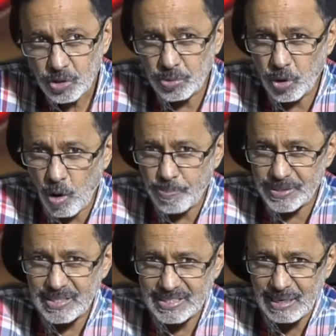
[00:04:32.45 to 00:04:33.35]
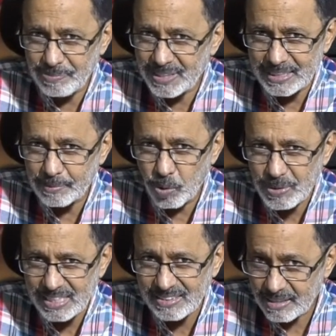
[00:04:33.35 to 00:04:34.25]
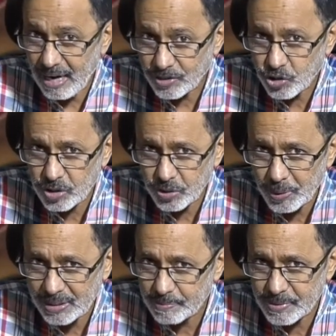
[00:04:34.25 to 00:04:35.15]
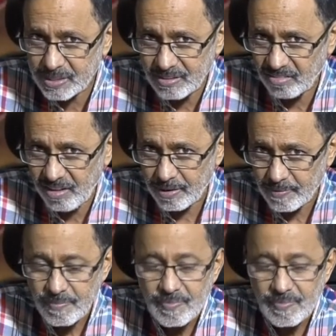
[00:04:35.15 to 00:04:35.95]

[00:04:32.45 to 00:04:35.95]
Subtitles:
you would hope there's something in the movie, and then actually you end up seeing nothing.